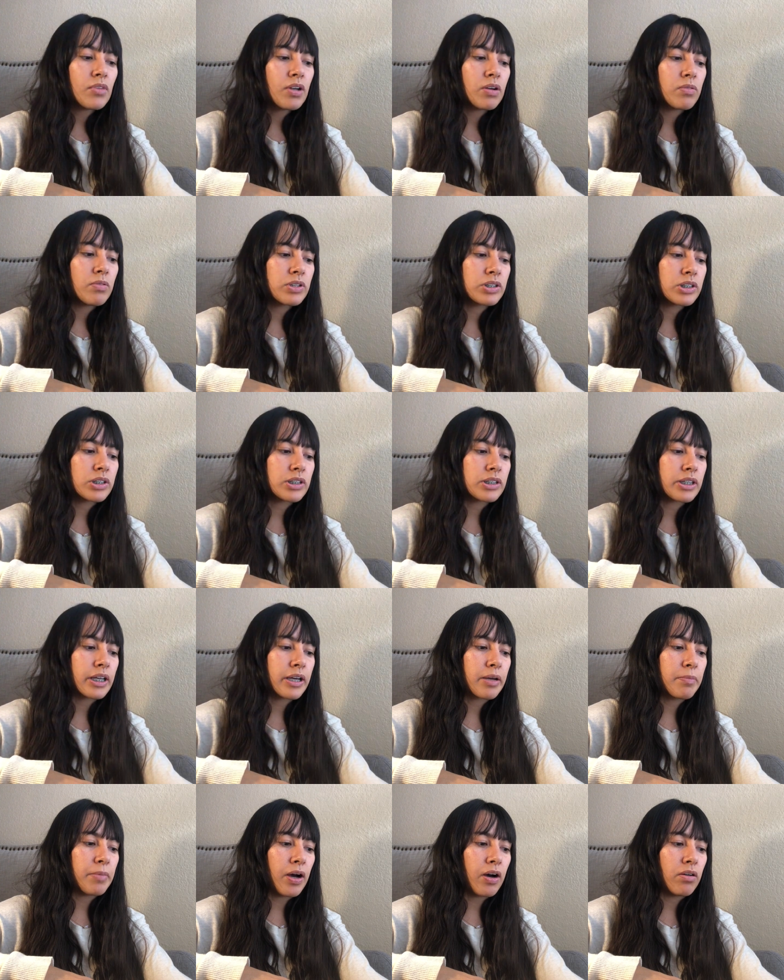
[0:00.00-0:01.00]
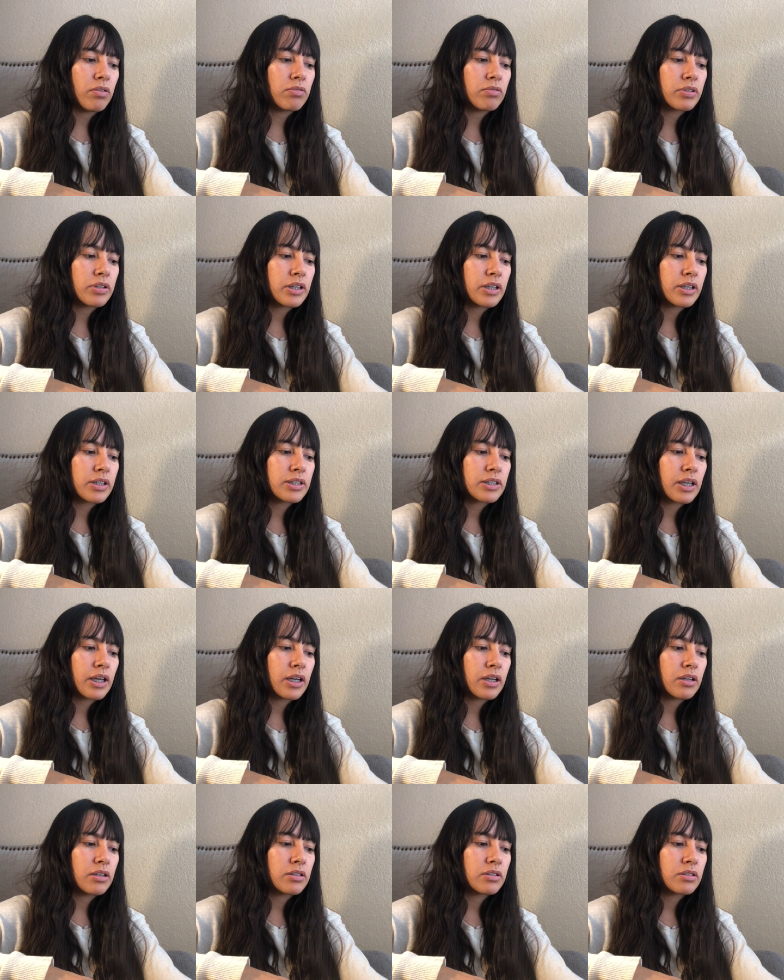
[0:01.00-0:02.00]
which is like about, I think it's
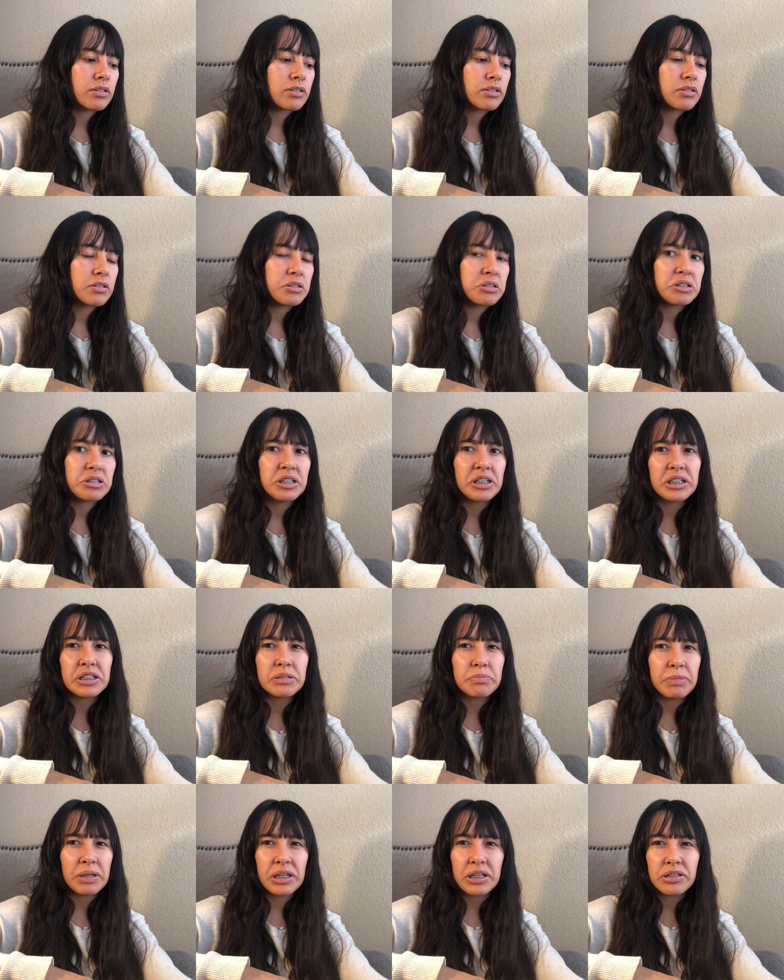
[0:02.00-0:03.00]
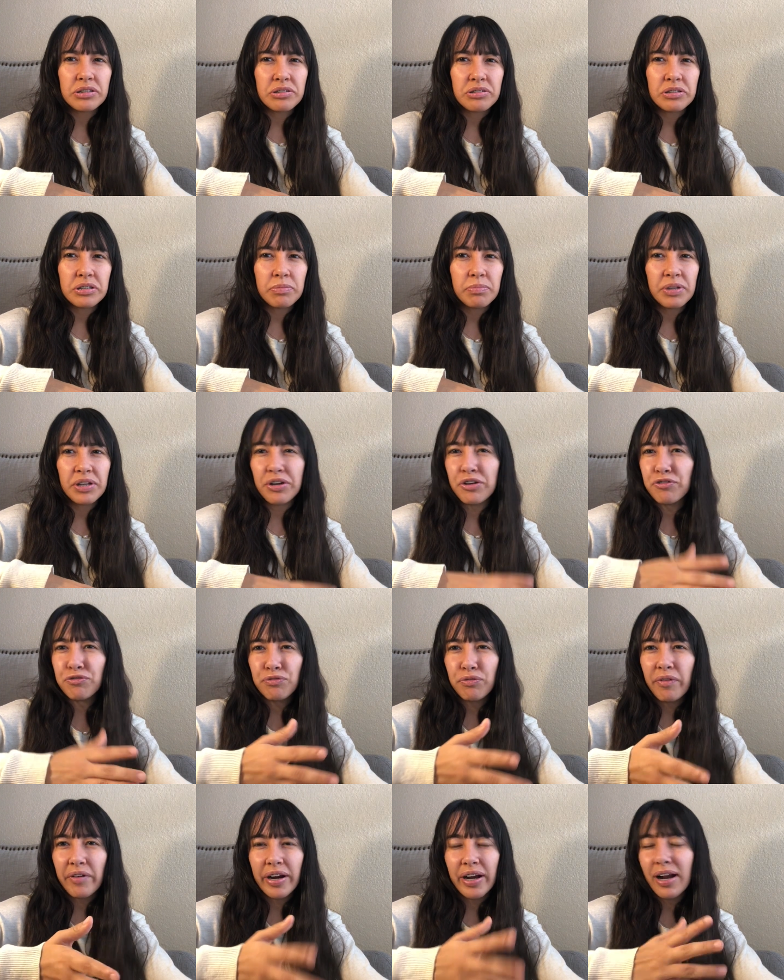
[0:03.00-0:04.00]
like 6 minutes or something, or
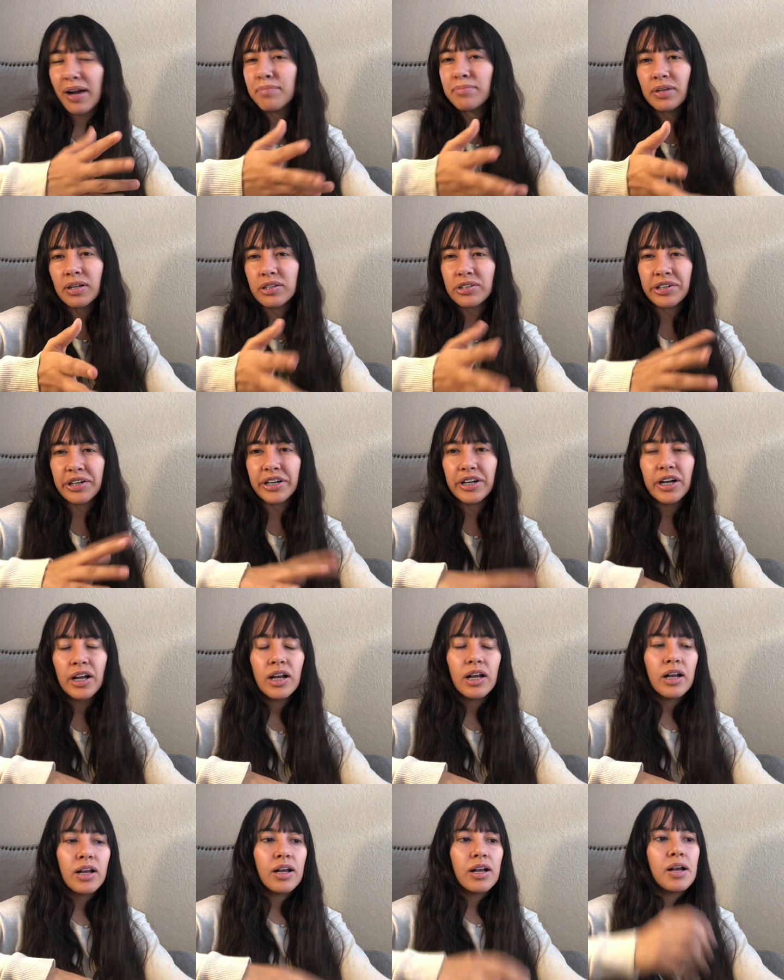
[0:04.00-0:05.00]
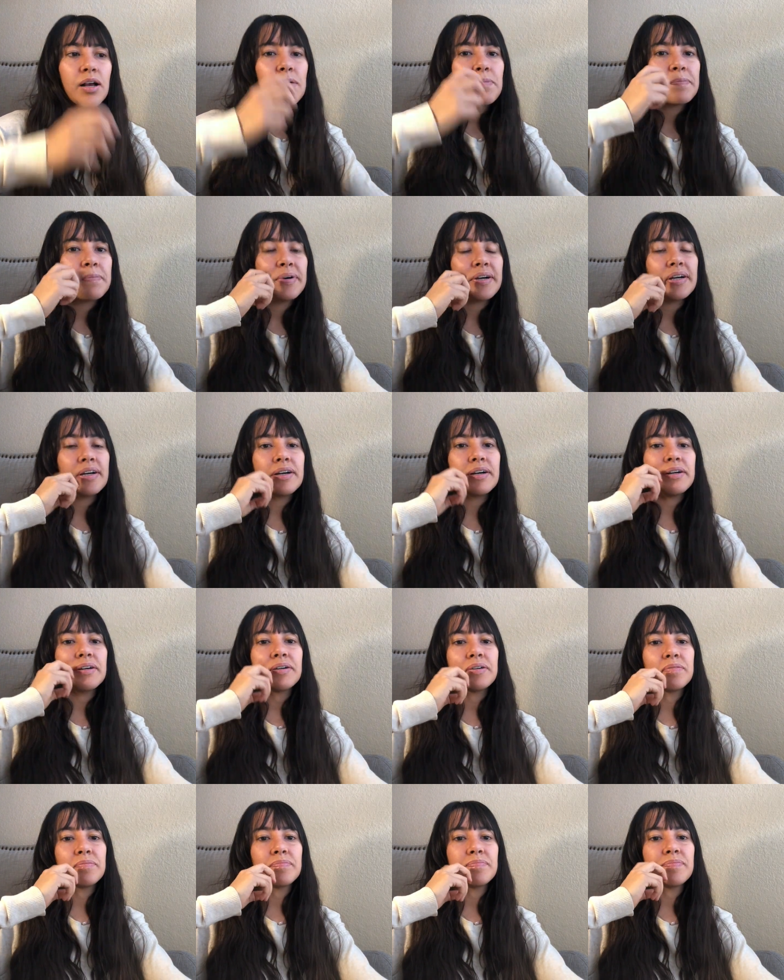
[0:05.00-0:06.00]
4, I'm not sure. But
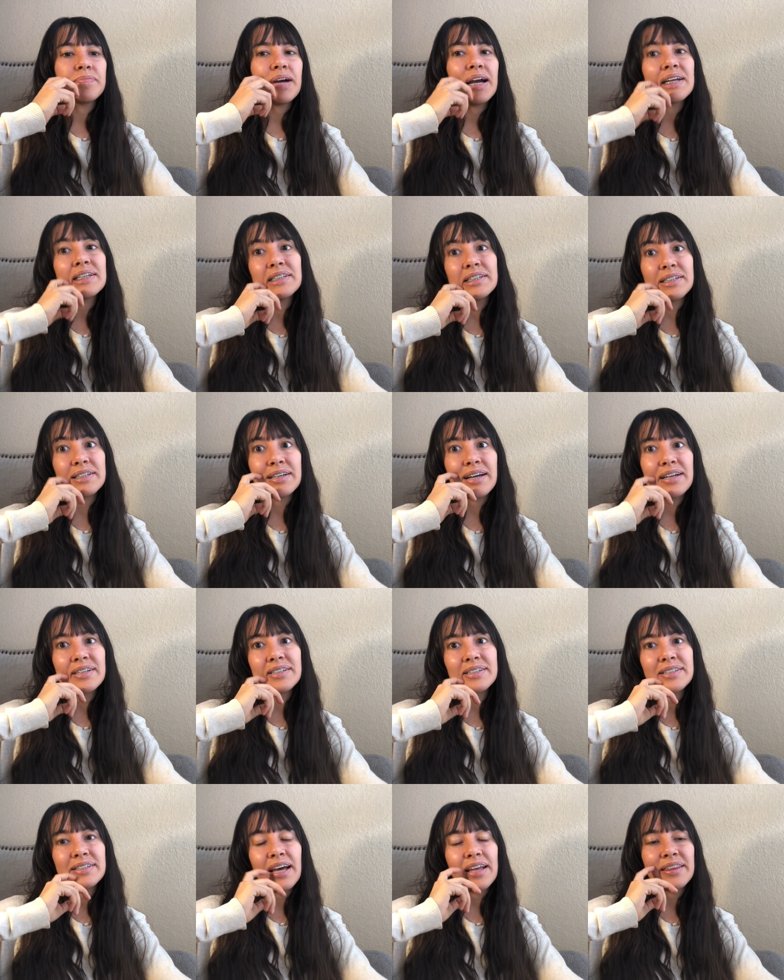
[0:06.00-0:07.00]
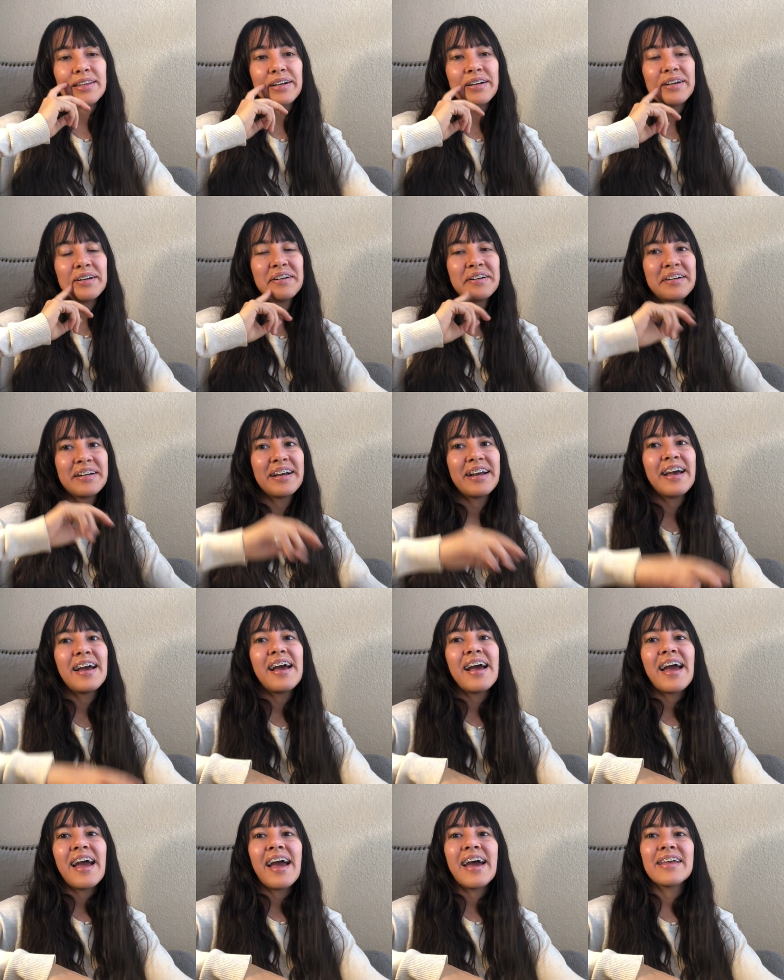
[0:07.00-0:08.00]
I didn't. I just sat there.
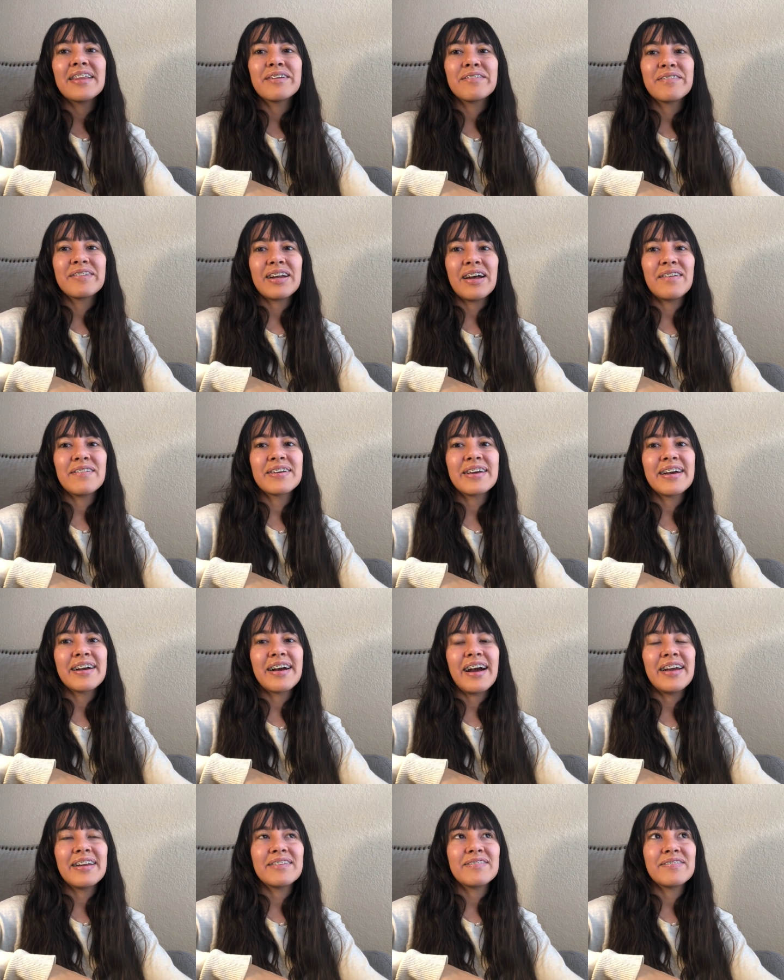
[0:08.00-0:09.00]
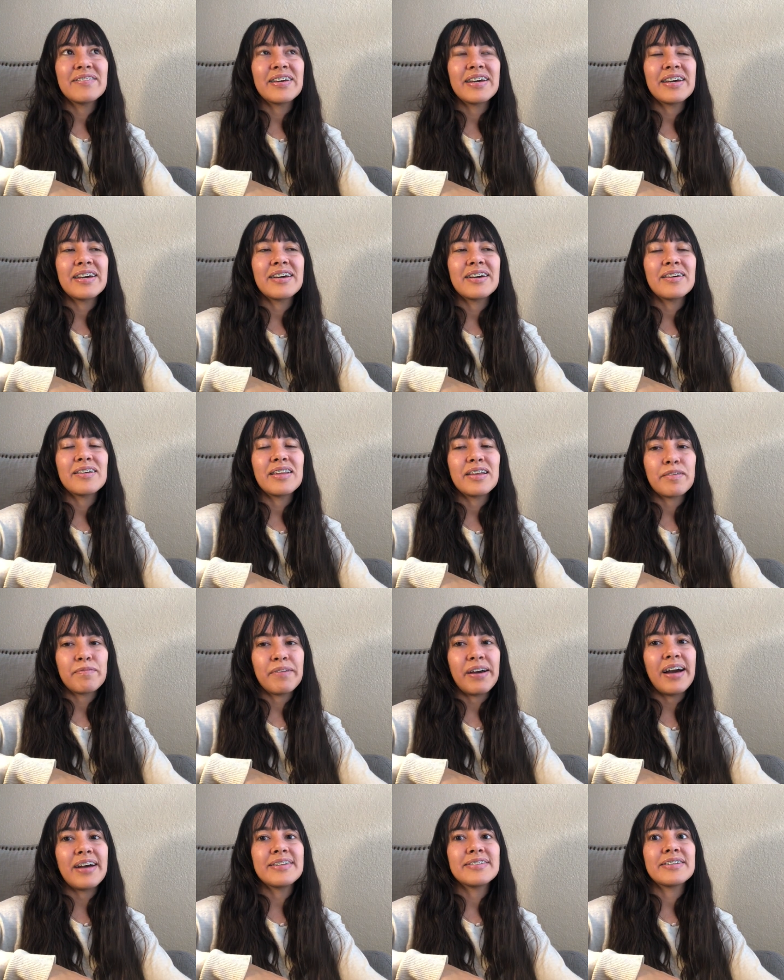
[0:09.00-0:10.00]
And then when I would get kind of like
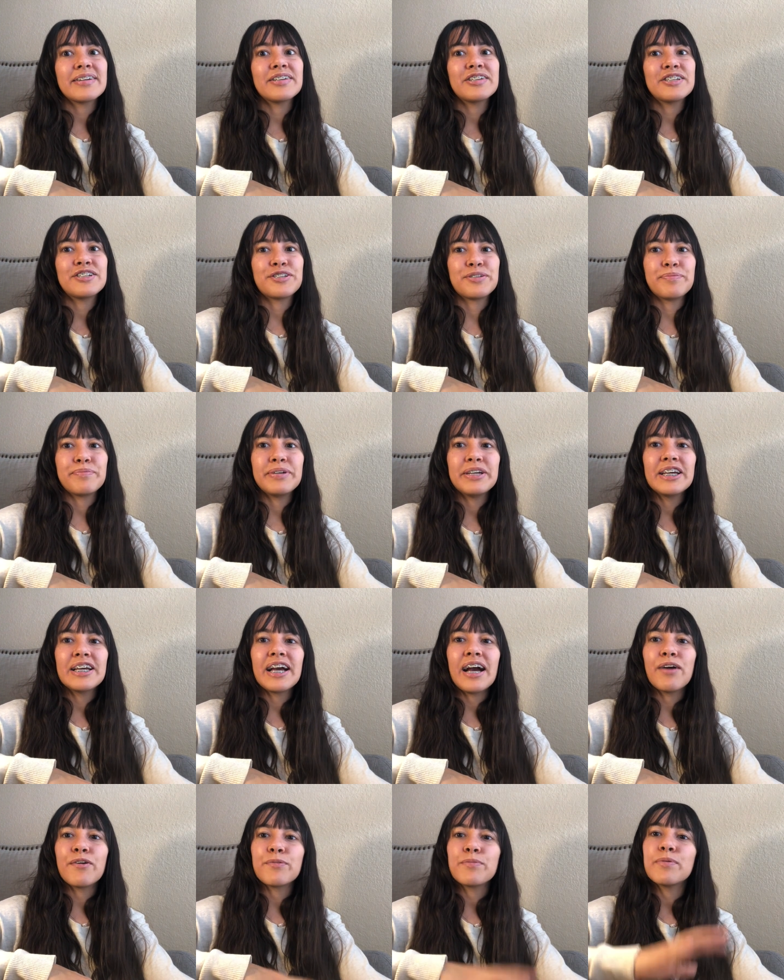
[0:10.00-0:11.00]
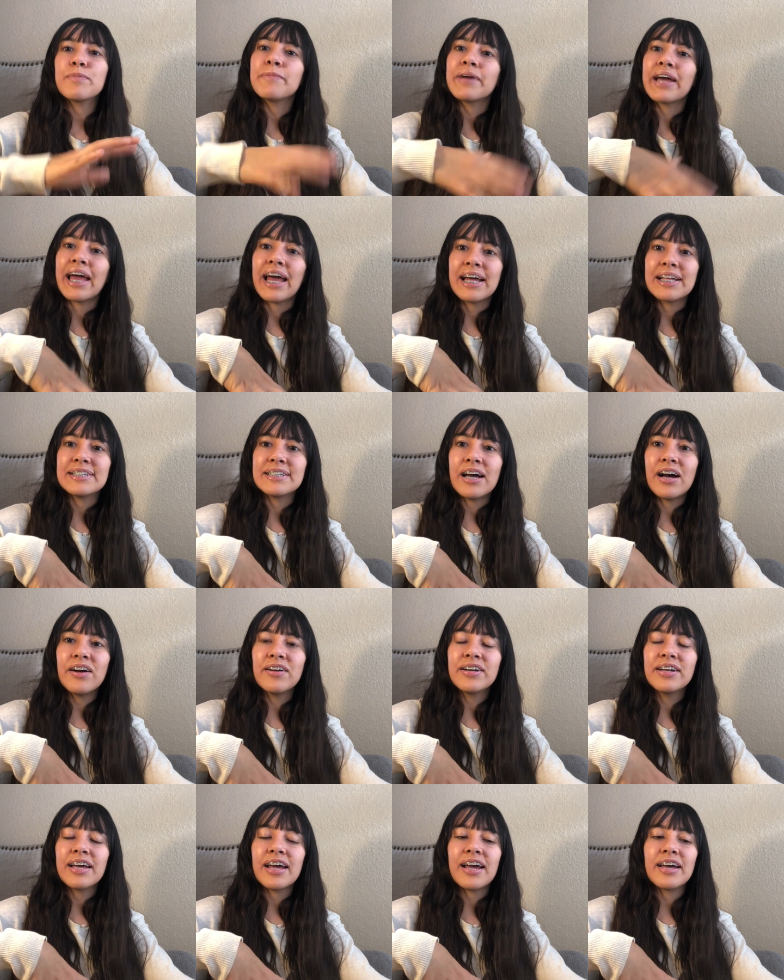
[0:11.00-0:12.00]
my eyes started drooping, I would put my head
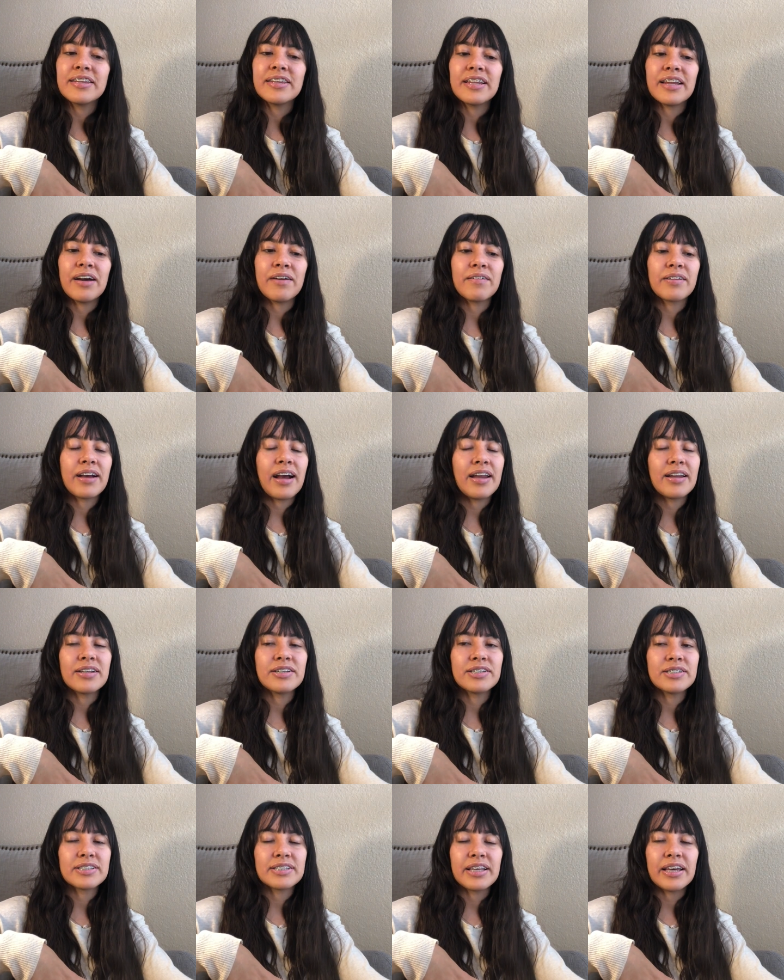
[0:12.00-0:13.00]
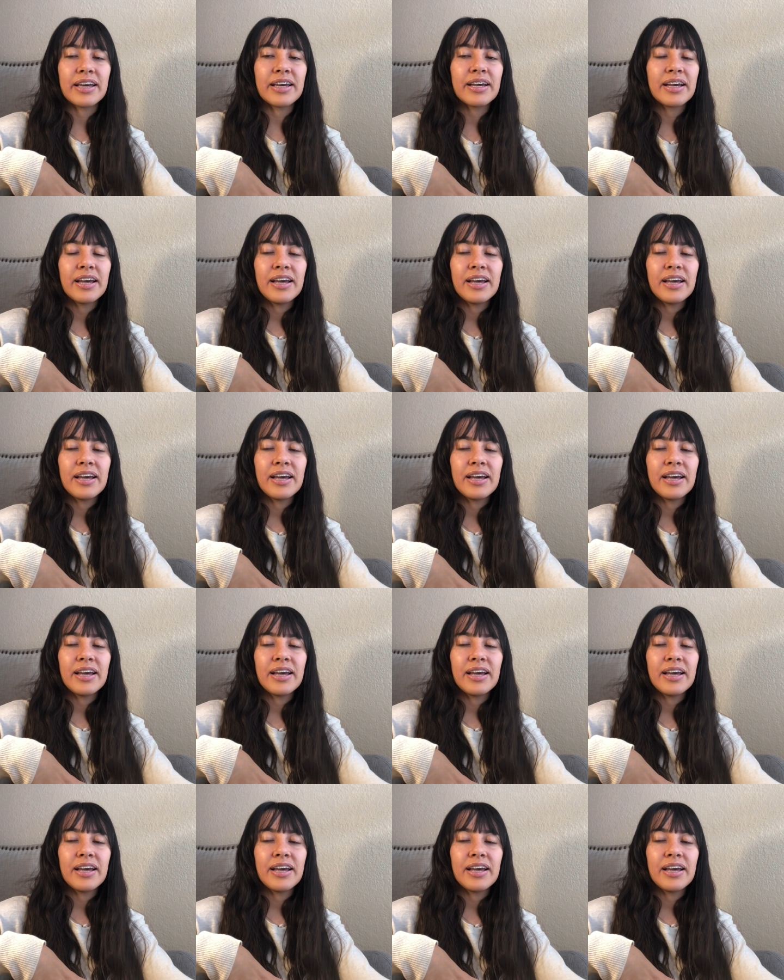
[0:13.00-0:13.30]
down, and then I would kind of just like,